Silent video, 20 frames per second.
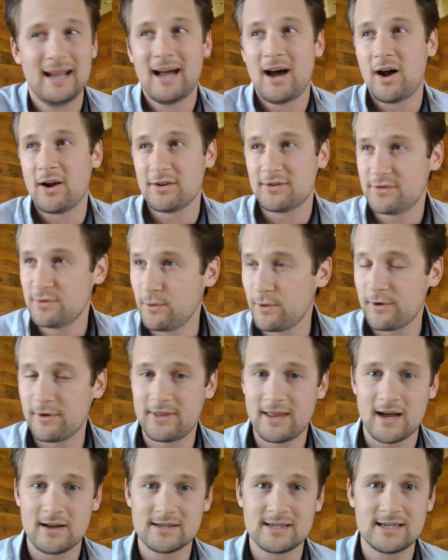On a
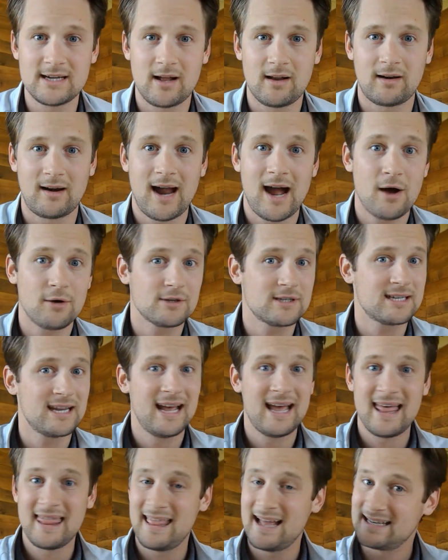$200,000 house,
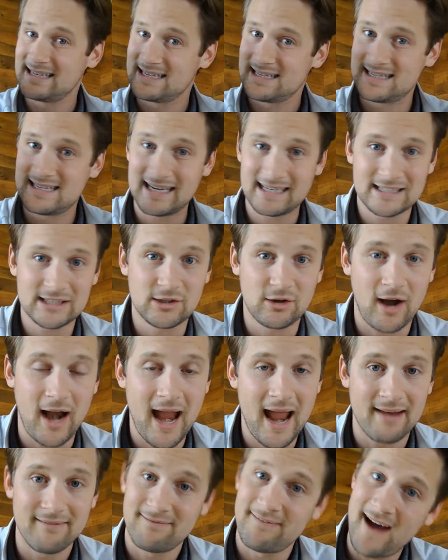that's
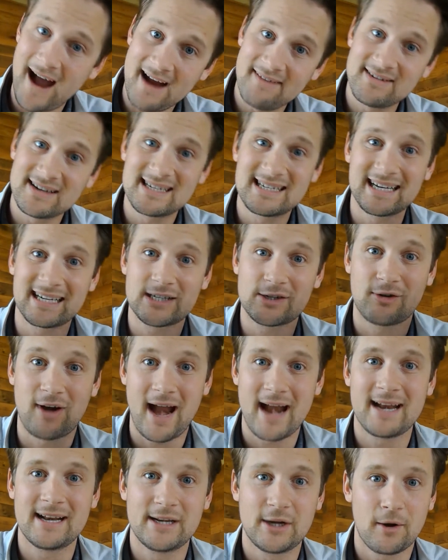$5 to $6
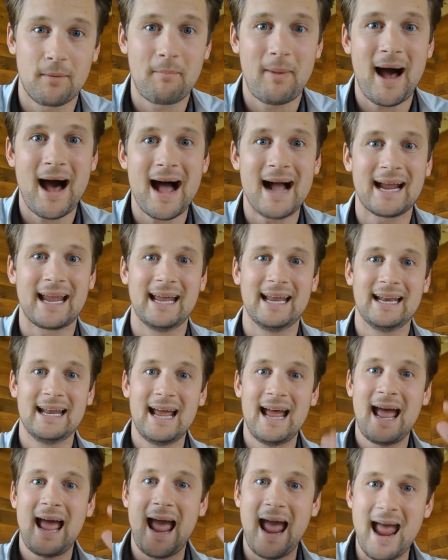grand in your pocket
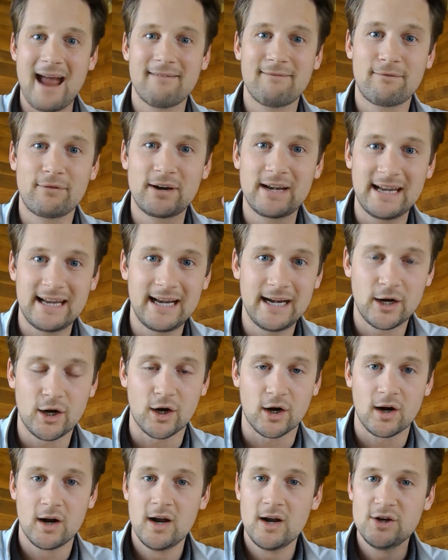every
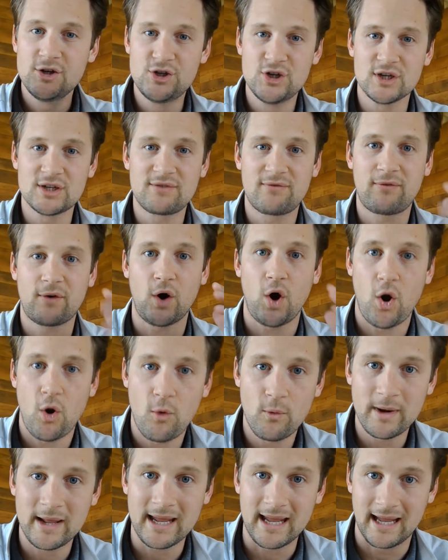year just for
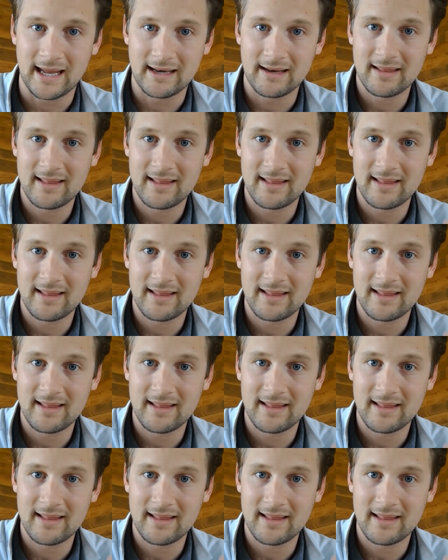owning it.